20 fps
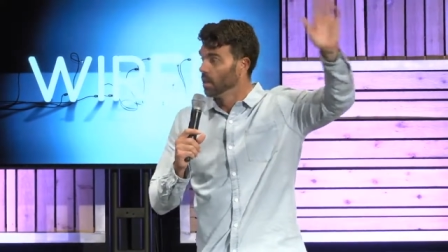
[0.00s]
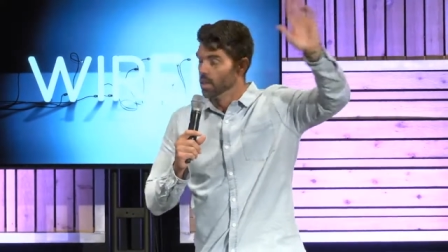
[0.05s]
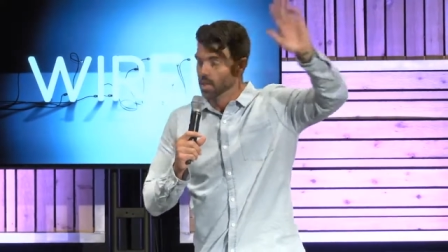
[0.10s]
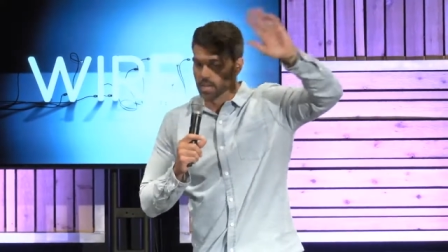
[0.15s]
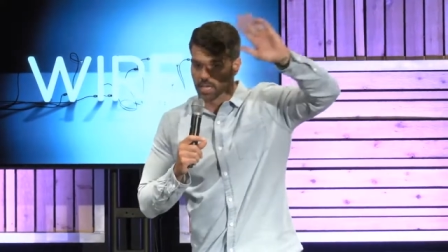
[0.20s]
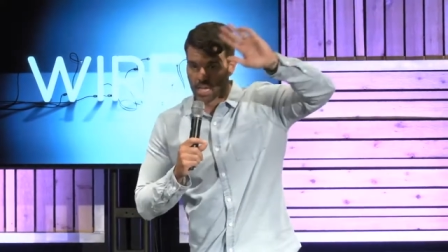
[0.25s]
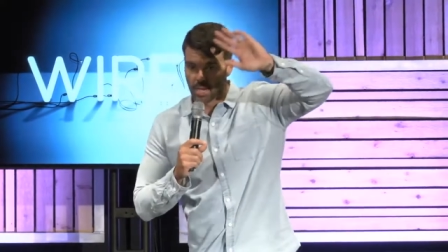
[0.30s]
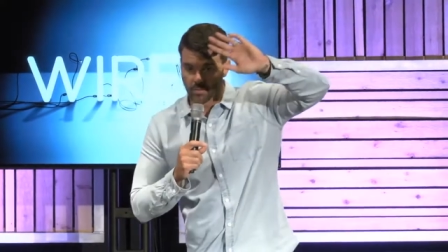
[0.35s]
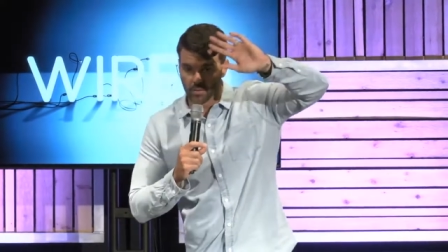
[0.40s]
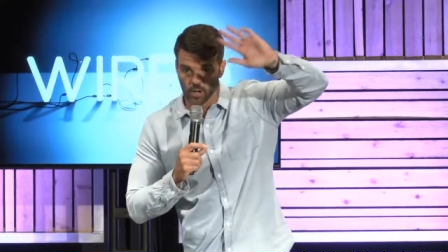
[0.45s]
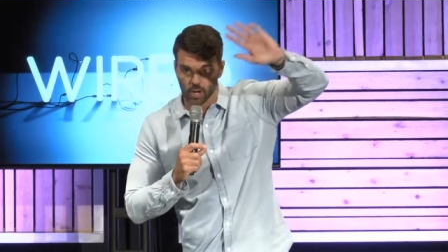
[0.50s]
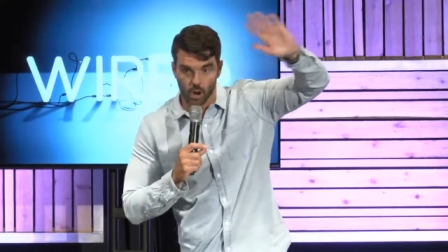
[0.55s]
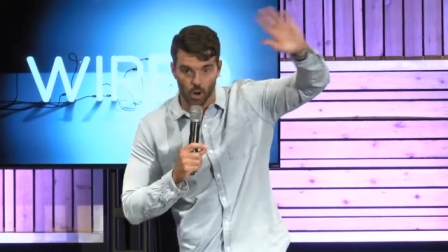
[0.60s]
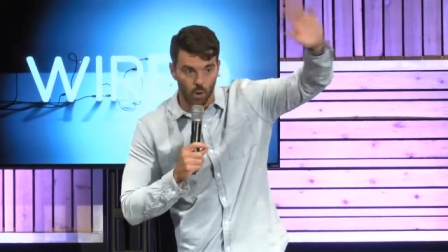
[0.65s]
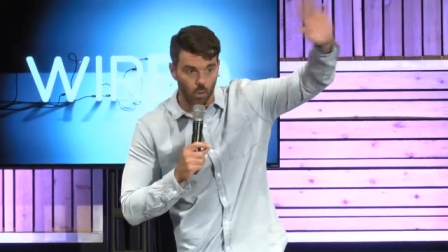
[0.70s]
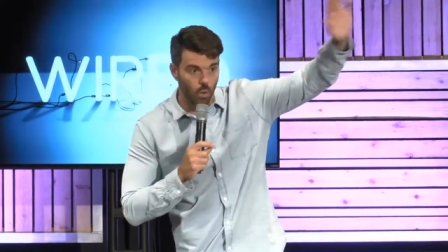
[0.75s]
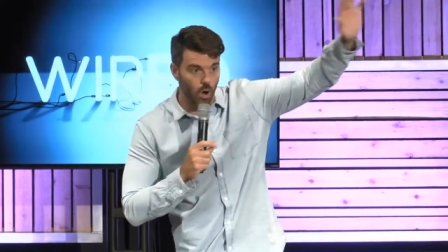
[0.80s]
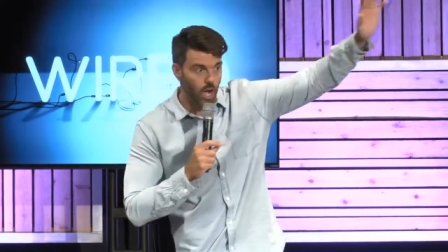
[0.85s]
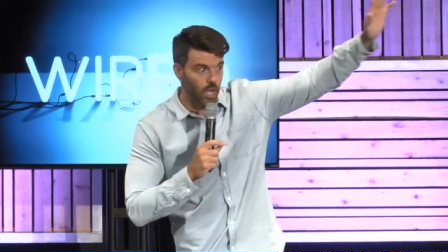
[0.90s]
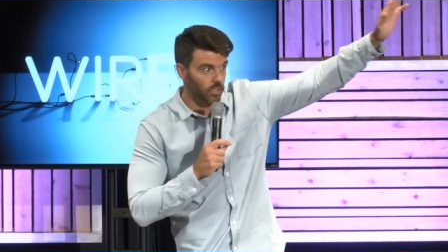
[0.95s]
Giver going
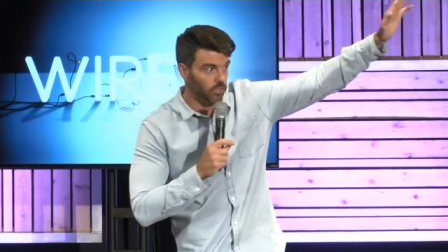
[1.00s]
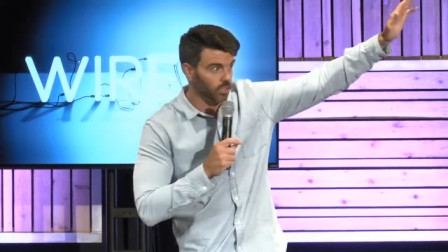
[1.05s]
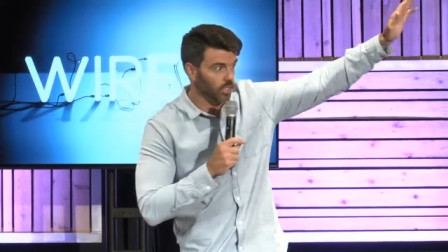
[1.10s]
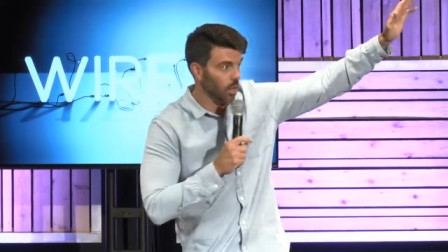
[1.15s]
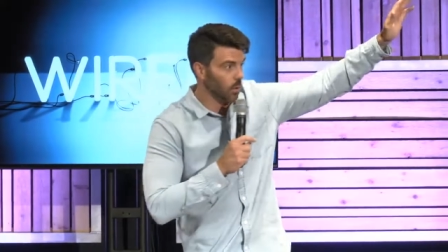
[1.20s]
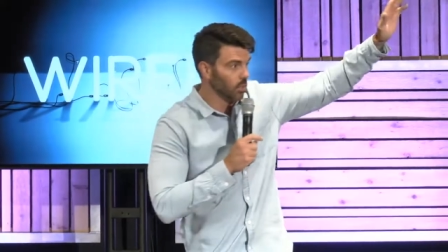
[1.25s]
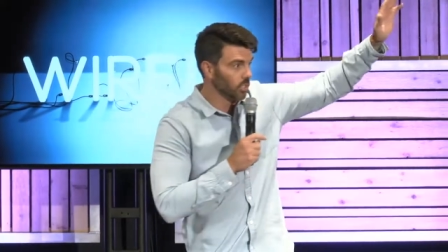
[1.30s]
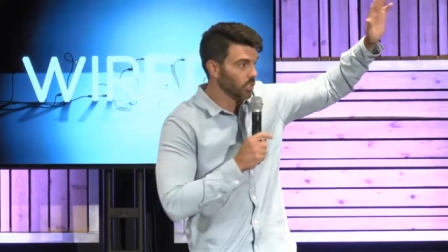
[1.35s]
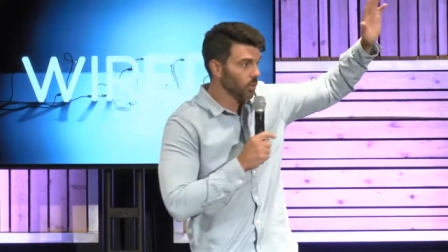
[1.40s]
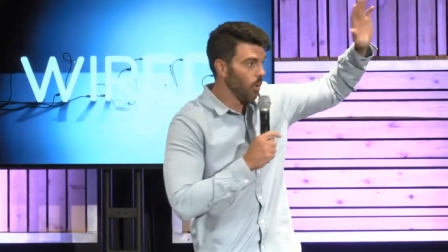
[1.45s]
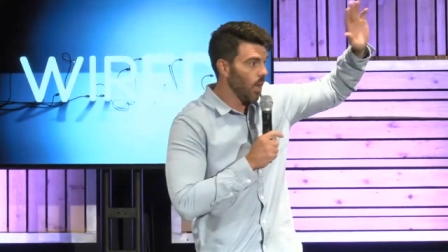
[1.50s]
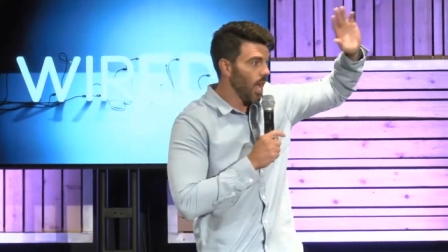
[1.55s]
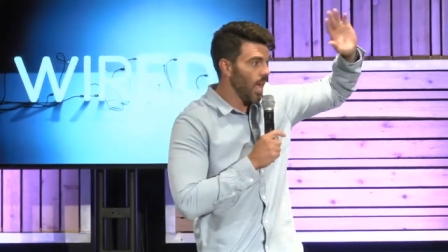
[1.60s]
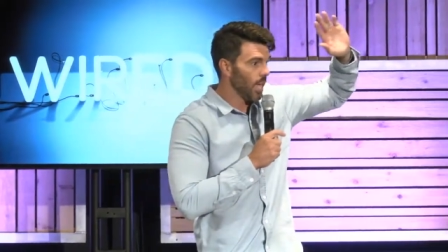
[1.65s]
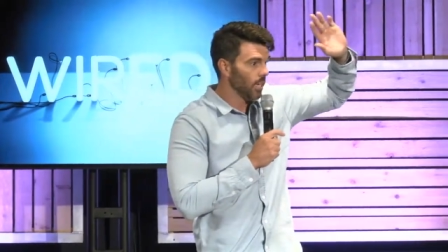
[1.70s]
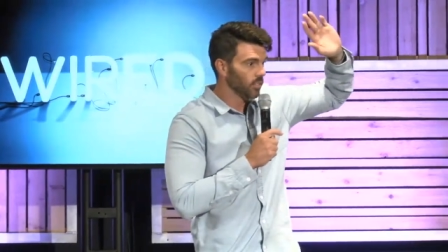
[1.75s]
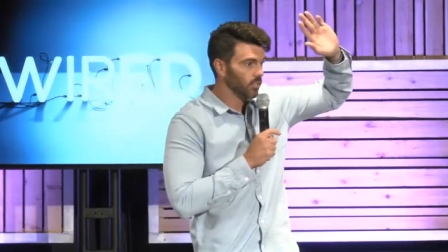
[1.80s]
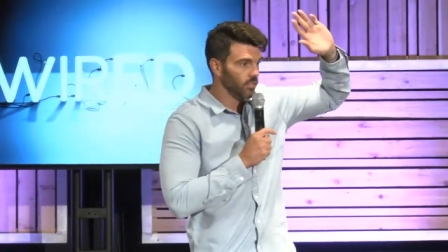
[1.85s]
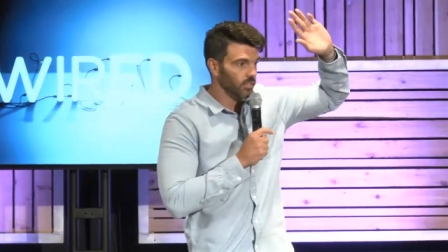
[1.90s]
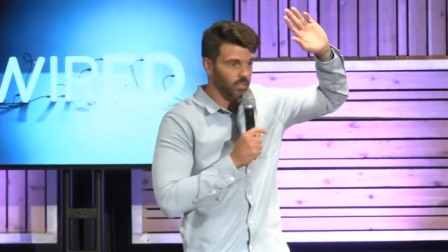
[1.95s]
once, going
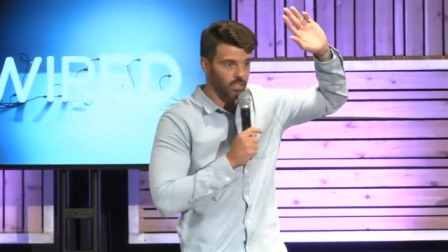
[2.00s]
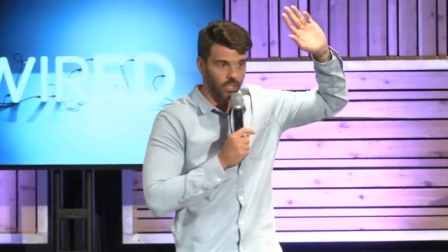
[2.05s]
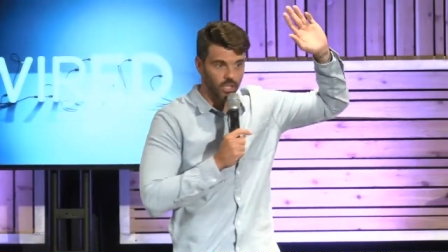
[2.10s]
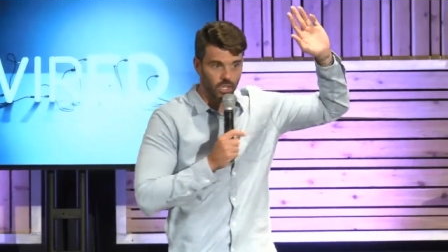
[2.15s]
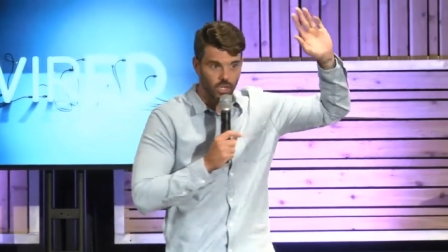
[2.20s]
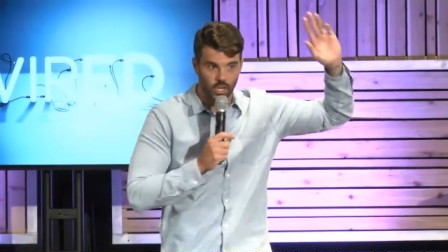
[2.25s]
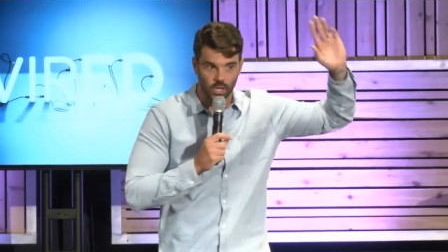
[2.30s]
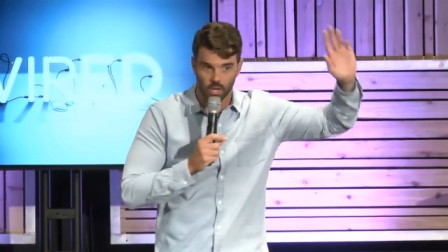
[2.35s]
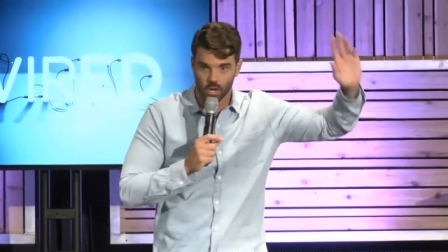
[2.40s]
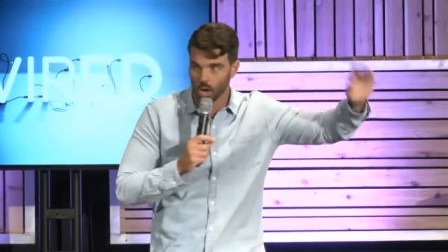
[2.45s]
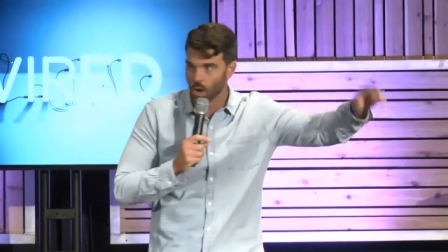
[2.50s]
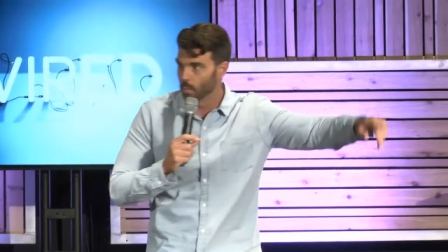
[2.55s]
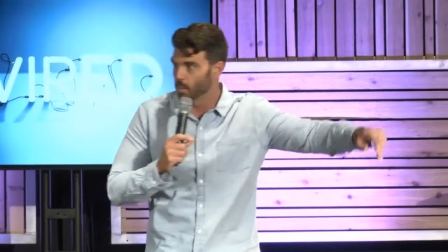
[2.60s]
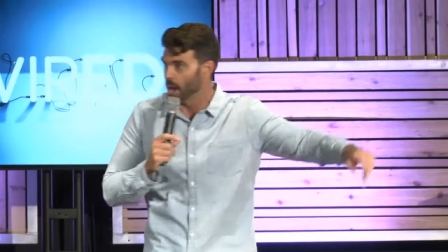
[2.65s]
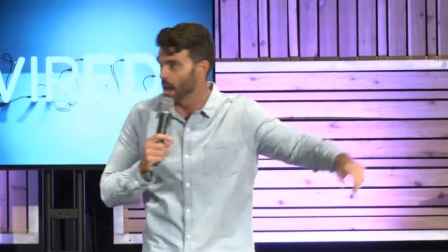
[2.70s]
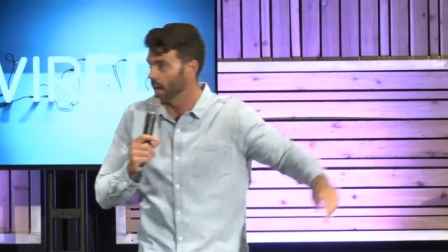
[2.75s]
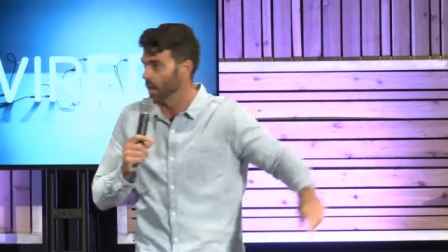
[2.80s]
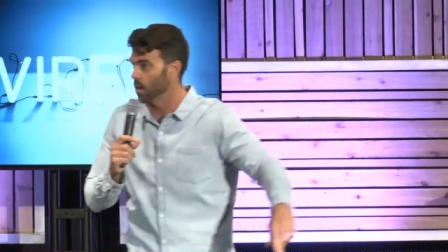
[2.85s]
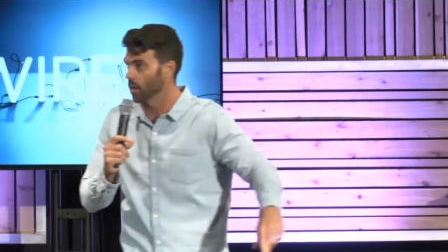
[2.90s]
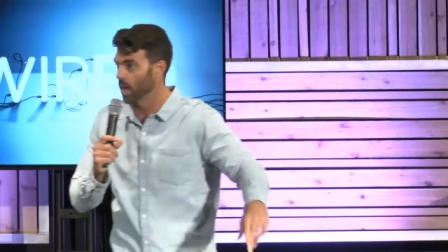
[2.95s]
twice?
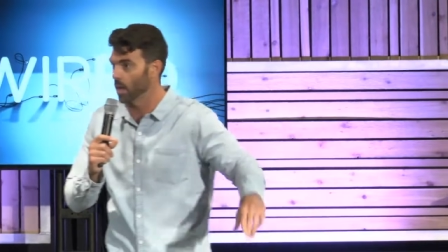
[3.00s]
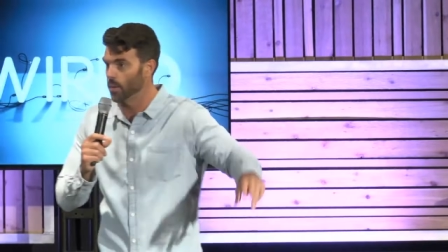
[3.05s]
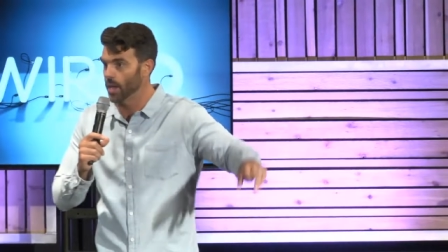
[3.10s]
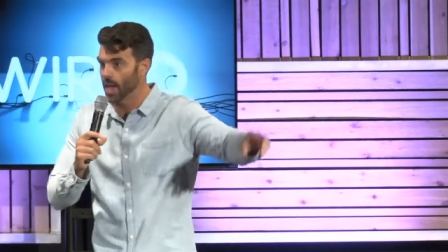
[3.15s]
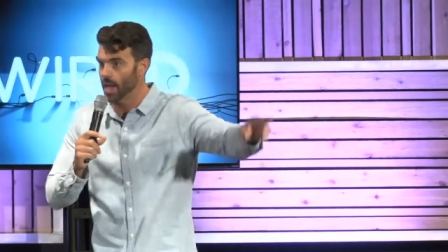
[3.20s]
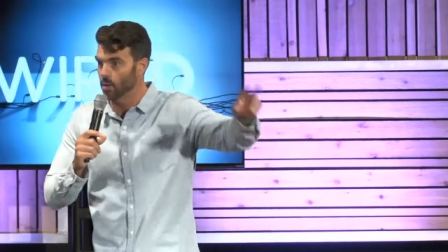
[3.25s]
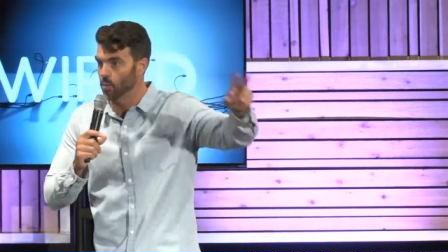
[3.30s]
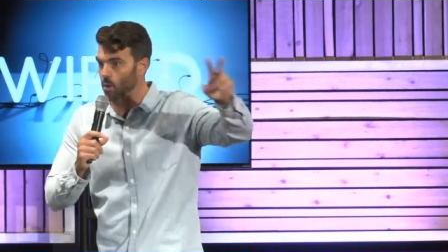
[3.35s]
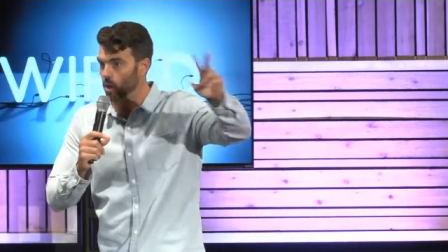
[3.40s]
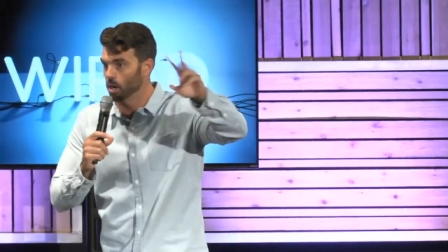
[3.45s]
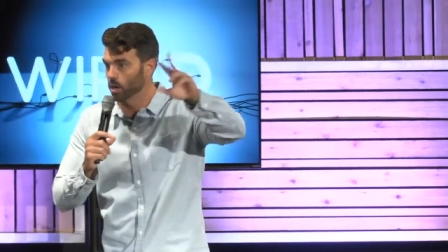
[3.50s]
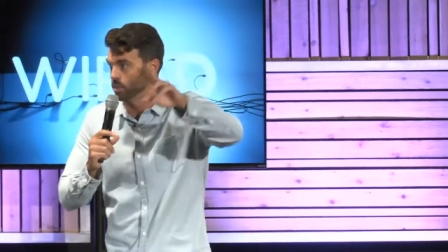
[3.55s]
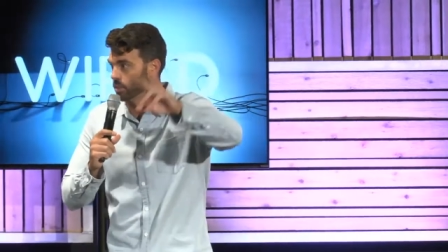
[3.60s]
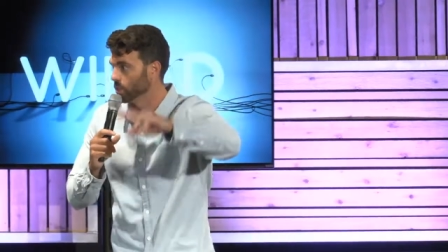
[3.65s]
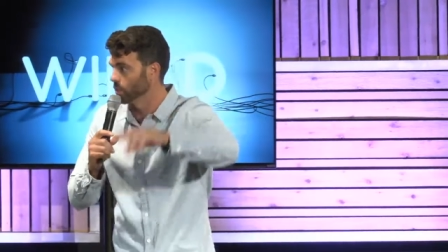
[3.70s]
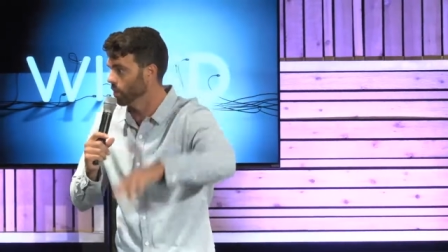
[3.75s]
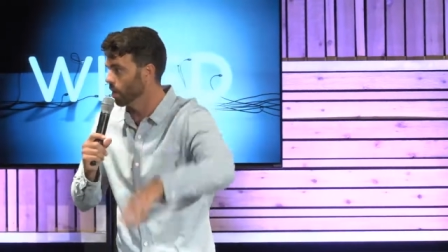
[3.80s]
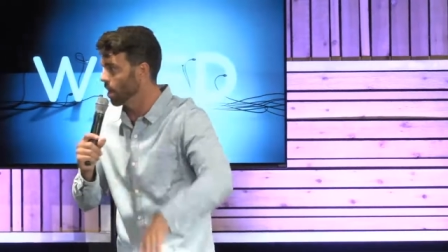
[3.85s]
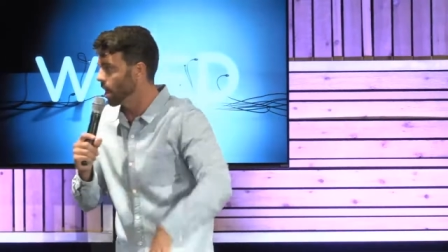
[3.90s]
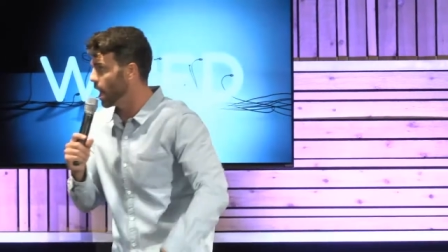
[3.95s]
Nobody. Okay, we had one or two.
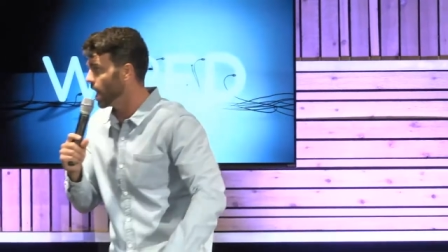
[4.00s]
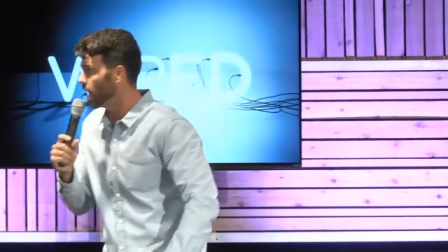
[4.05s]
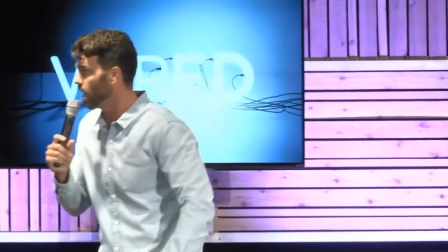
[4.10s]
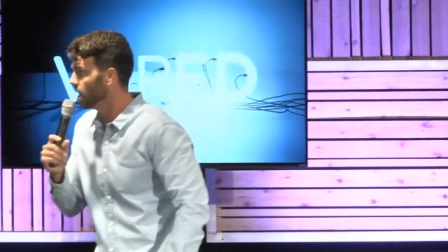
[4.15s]
All right.